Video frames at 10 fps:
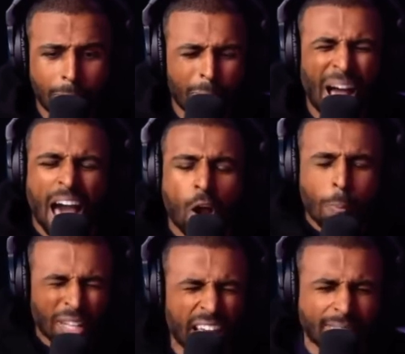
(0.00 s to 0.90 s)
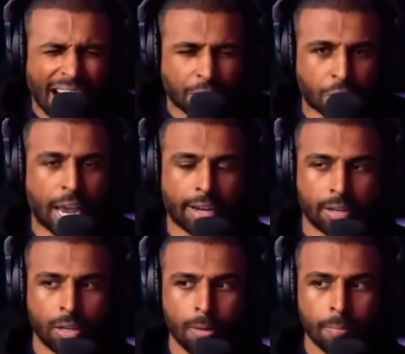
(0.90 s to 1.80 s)
blah. I don't believe that shit.
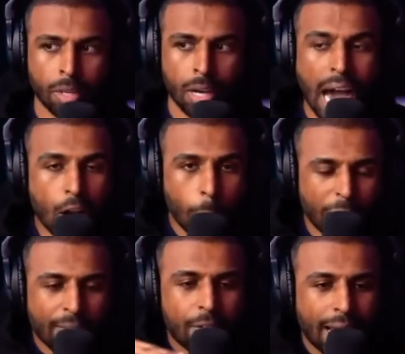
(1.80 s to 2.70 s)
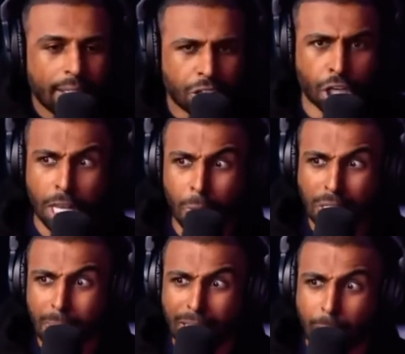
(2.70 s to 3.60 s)
I don't believe none of this. Shit. It
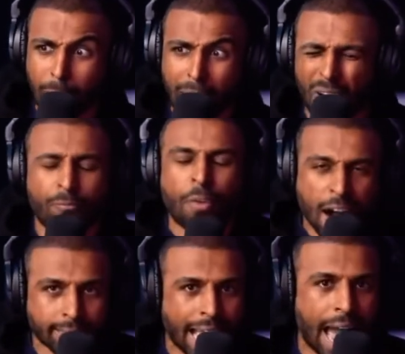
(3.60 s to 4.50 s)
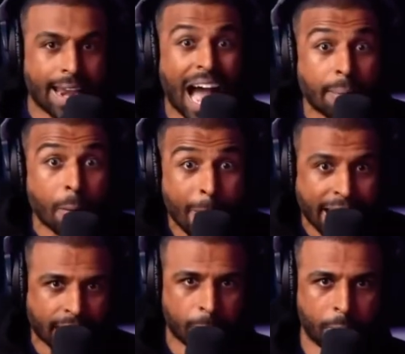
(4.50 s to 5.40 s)
wasn't meant to be. That. Fuck that. I'ma
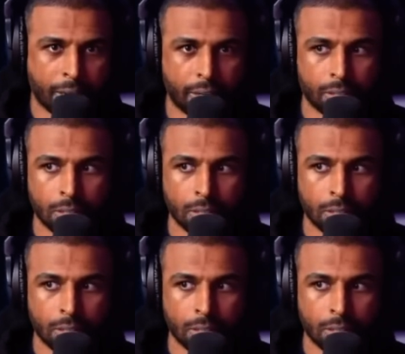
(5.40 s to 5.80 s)
make it be.